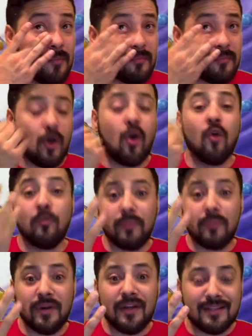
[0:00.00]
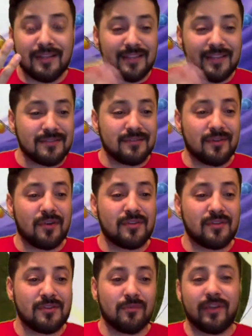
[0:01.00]
hope that these are the cards
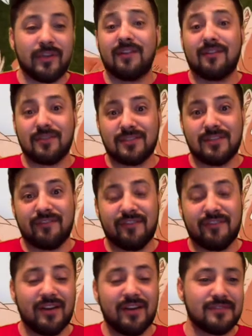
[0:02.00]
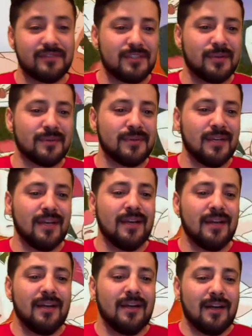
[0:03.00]
that we'll get in our set 5. So
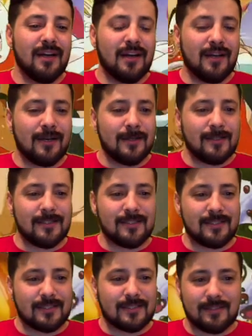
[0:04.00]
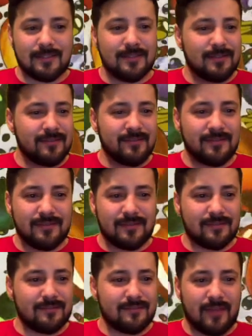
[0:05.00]
this isn't,
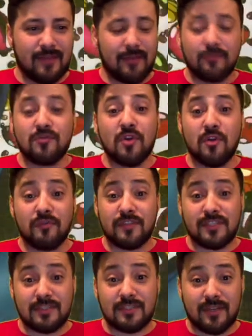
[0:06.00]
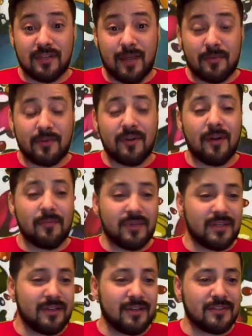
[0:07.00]
I don't know if this is going to happen or not,
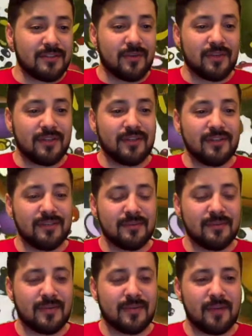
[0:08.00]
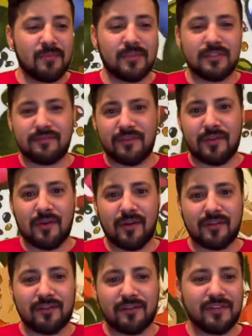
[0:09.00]
but I just wanted to kind of put this video
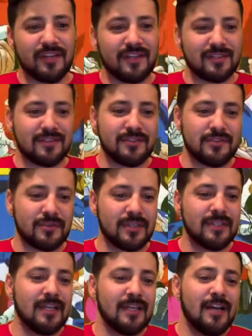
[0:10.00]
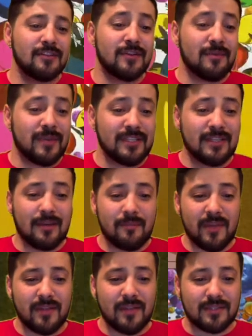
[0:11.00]
out there for you guys to enjoy. So anyway, he's got a
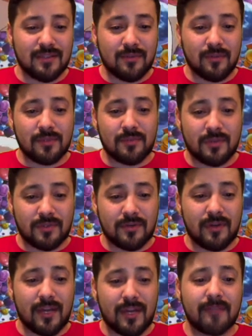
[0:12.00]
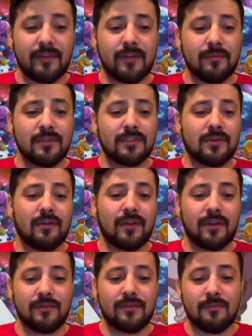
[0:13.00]
melee skill once per turn activated when this card
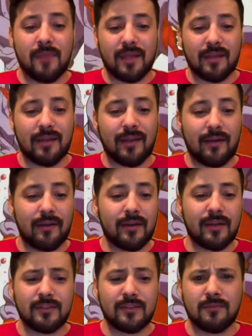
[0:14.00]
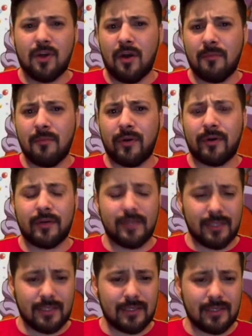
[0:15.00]
enters the melee area. I assume combo area
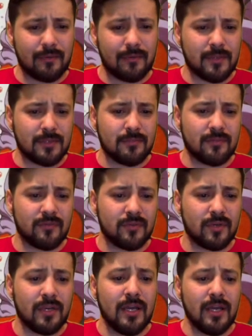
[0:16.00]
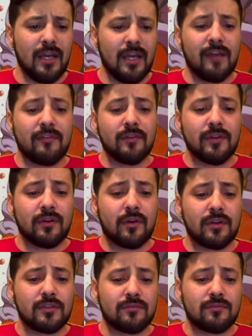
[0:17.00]
again, like we mentioned before. If your lead
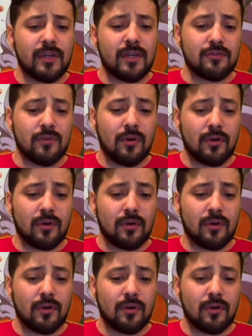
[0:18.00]
card is red, draw a